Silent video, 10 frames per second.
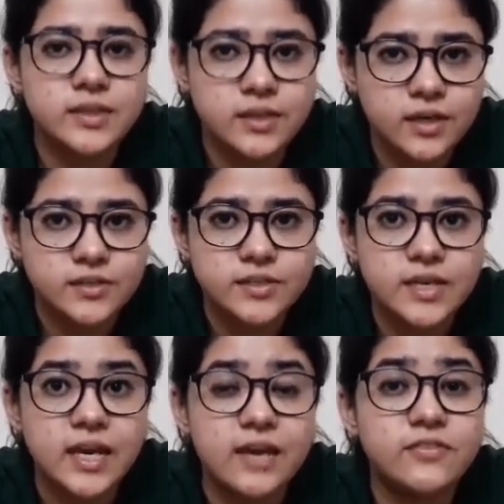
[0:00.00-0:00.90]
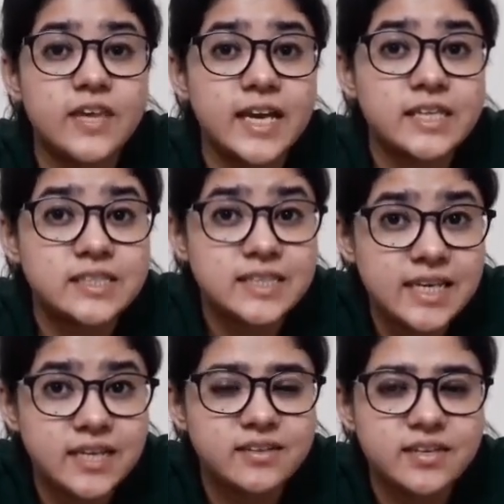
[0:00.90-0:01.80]
Thus, if they
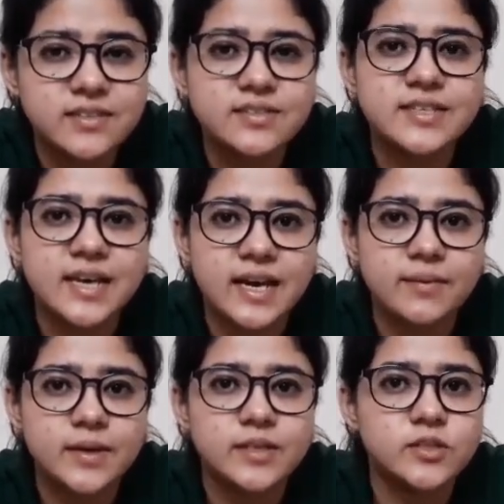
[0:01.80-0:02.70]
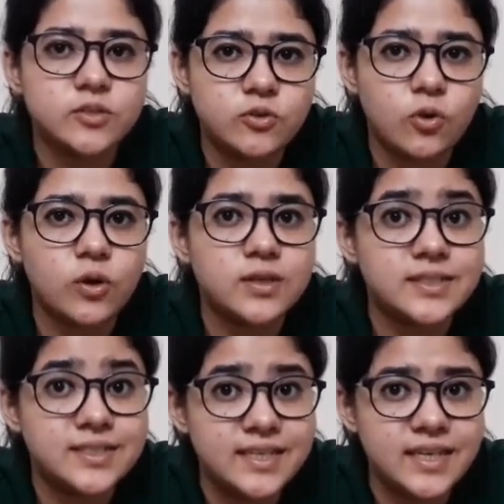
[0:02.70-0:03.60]
exceed this time, it is called
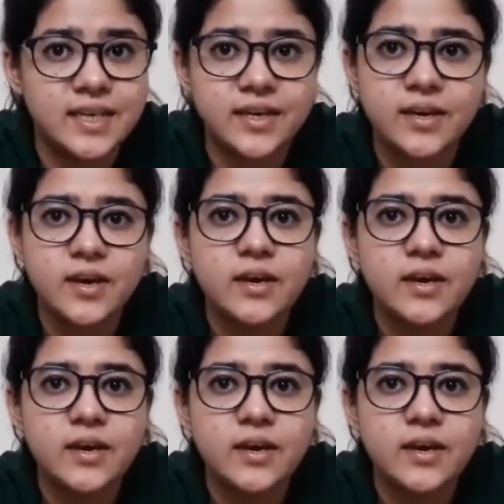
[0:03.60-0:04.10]
a delay.